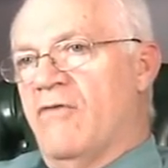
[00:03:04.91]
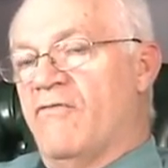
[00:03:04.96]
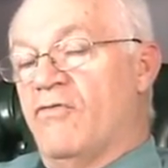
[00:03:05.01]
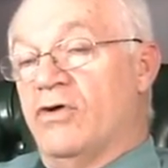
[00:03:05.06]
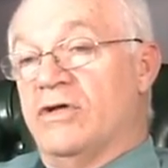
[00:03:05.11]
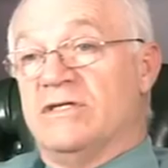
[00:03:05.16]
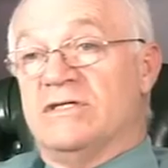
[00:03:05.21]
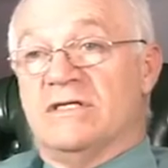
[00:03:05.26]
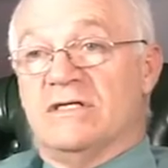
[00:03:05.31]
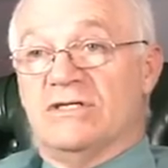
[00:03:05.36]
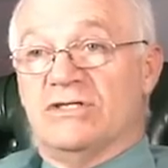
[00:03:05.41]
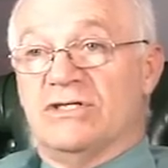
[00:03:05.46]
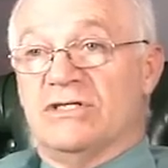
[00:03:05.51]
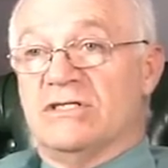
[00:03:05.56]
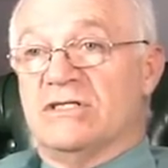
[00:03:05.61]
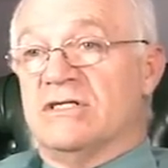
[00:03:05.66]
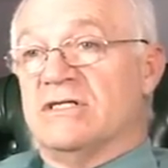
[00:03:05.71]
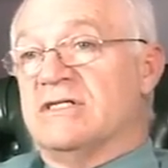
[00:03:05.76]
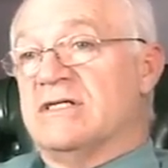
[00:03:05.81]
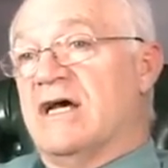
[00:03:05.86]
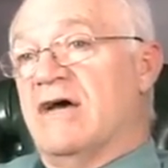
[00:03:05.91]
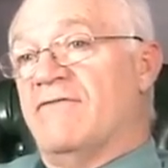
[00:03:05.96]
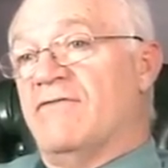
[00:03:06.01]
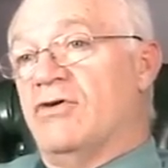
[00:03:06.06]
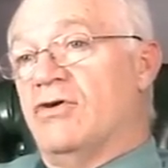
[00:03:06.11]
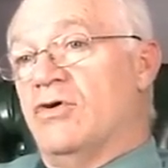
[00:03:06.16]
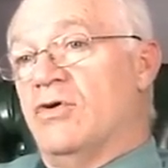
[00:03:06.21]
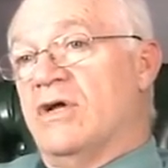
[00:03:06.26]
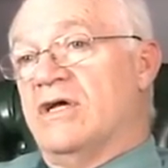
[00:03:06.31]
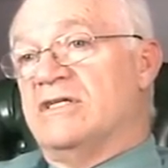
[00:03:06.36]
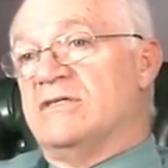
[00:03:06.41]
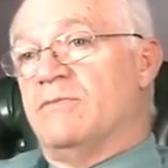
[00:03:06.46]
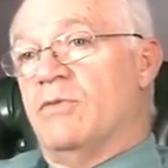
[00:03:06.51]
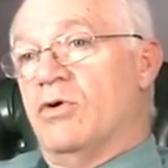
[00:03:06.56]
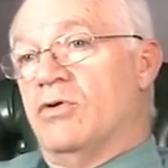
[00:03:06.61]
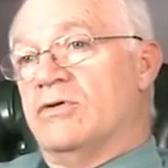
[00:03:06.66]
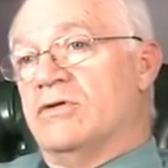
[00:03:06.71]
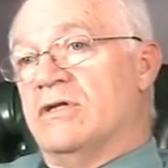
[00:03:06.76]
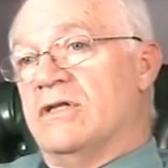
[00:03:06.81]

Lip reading: for instance, just this afternoon I spoke